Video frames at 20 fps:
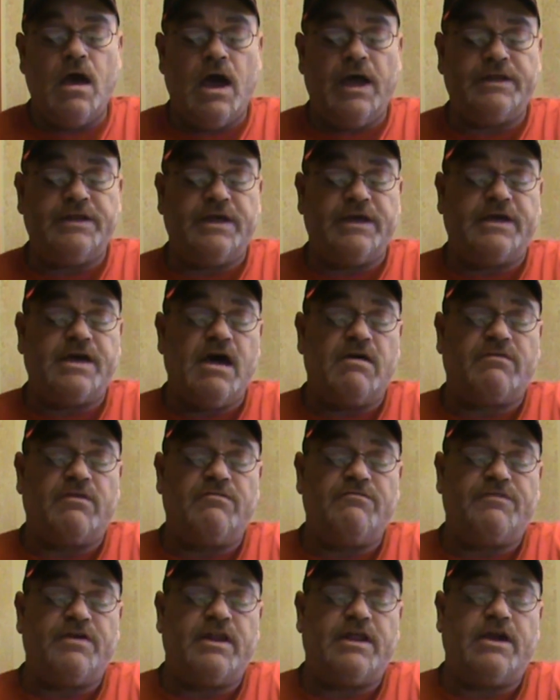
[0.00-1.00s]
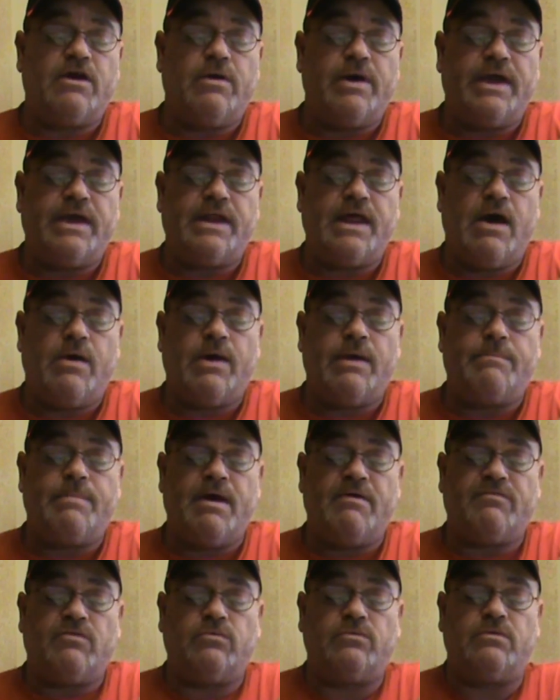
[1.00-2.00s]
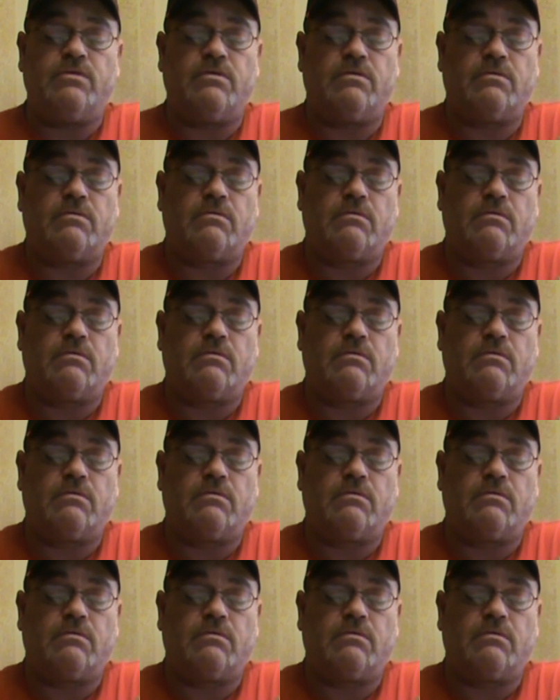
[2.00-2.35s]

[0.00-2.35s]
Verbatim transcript: I did cover in video 8 how I beveled